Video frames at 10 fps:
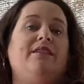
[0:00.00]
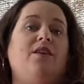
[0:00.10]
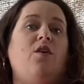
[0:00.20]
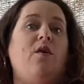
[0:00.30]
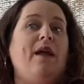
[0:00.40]

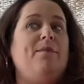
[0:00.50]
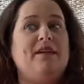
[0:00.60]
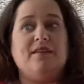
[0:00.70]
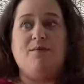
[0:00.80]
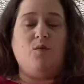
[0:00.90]
so I
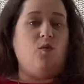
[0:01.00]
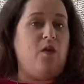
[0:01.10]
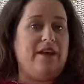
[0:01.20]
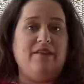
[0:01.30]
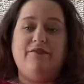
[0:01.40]
picked up
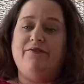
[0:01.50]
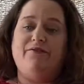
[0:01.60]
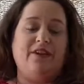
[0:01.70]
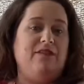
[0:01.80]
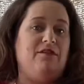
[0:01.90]
one of the
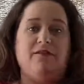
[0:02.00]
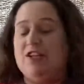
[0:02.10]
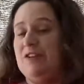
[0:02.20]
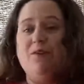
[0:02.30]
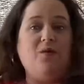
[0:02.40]
flavor of
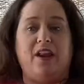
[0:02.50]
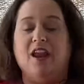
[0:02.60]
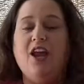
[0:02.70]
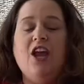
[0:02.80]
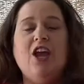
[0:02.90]
each for one.